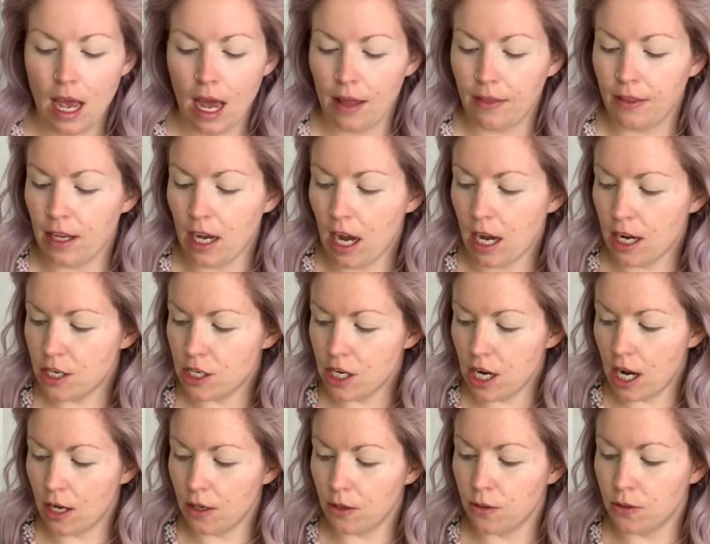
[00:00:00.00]
and the
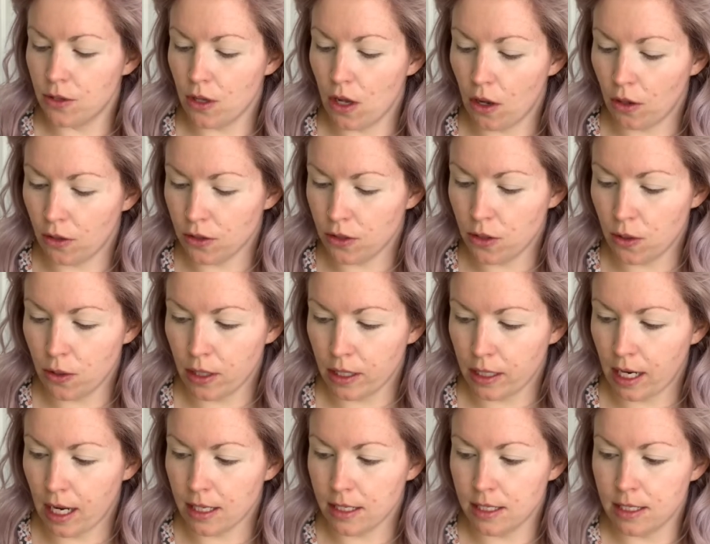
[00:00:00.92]
eyeshadows also are
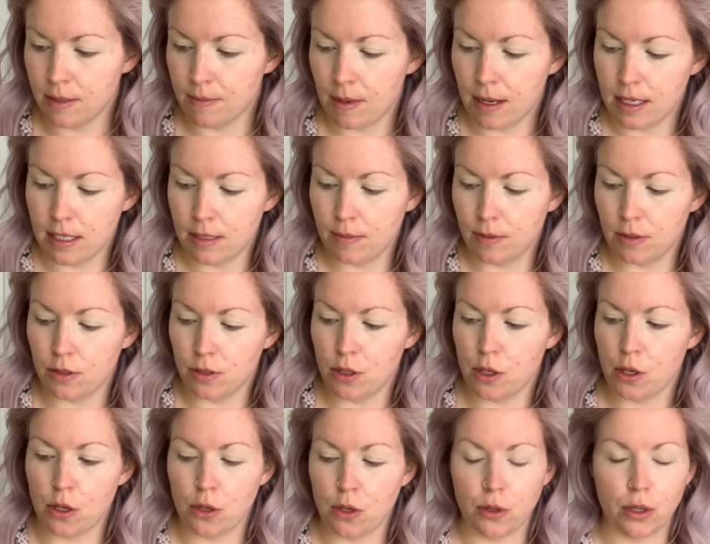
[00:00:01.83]
customizable,
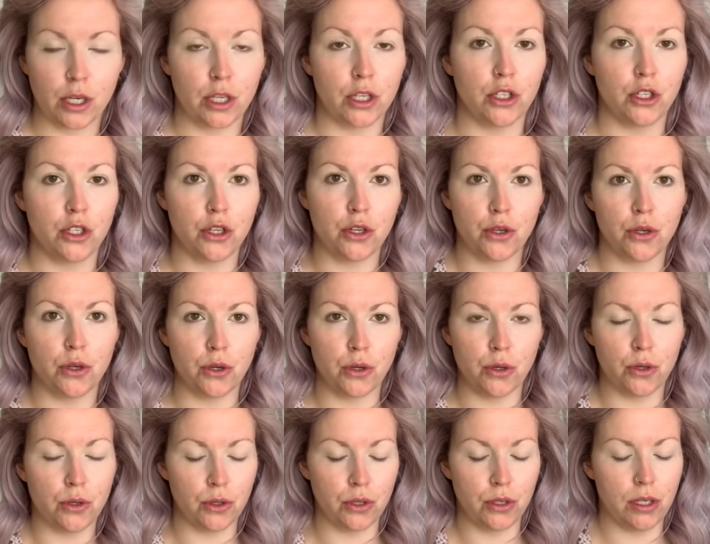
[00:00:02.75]
so you can
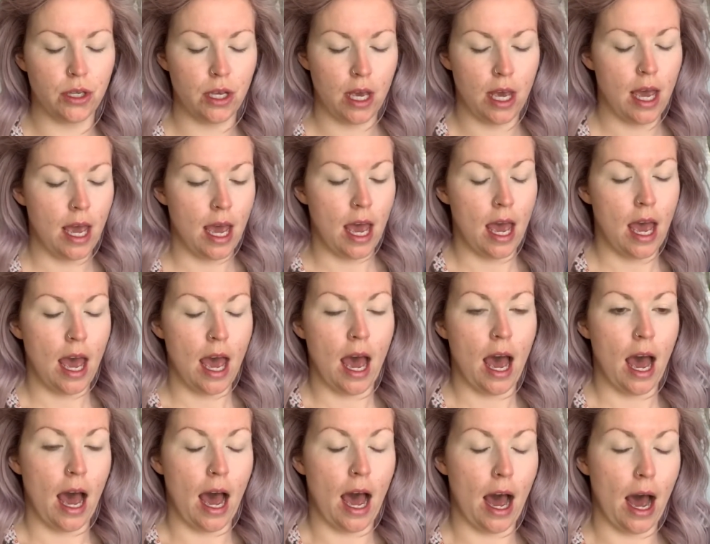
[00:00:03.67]
choose
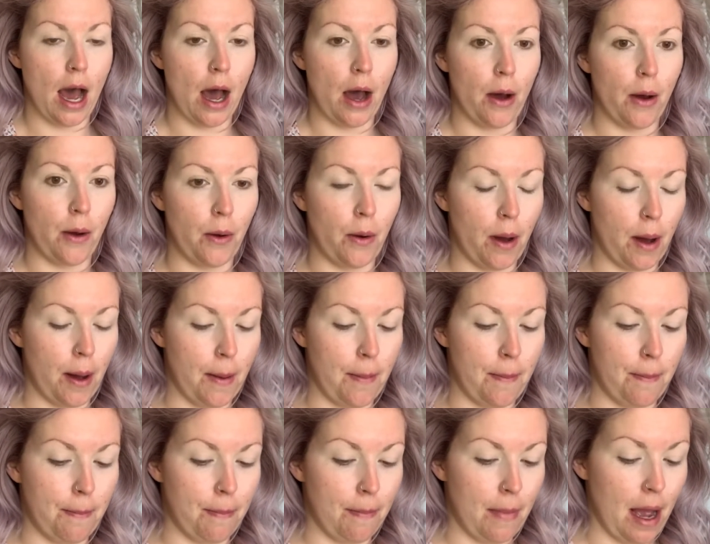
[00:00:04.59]
how
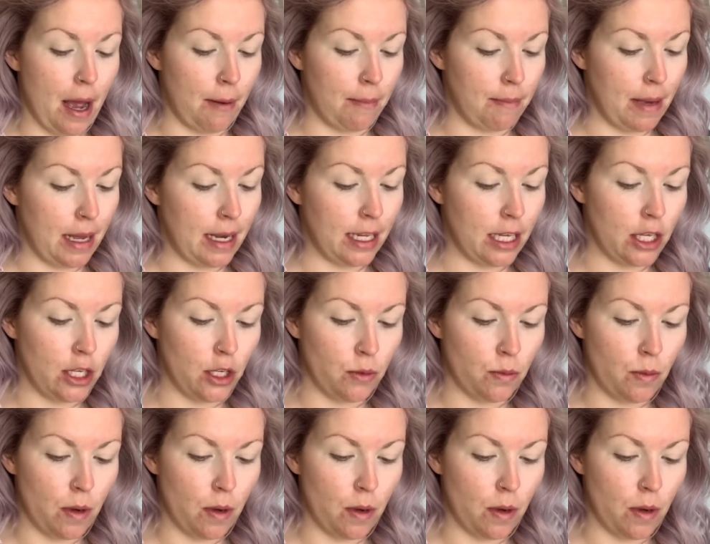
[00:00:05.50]
many you